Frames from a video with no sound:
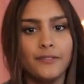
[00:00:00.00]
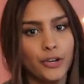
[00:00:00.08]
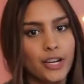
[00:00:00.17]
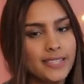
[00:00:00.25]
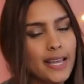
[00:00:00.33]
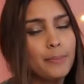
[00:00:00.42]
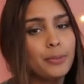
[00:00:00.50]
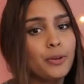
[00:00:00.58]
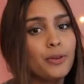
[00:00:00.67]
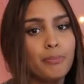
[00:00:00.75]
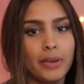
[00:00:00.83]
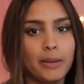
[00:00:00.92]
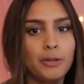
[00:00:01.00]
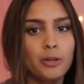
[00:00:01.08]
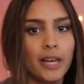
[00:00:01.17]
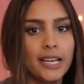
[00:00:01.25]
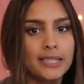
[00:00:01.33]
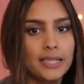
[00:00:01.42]
For example, maybe you
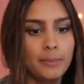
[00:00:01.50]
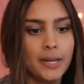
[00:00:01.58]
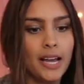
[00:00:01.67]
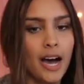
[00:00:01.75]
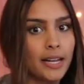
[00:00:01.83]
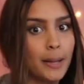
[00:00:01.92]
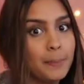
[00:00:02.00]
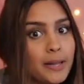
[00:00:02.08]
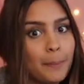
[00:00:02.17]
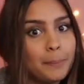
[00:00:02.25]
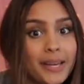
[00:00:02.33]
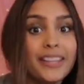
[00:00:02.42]
like sleeping on a plump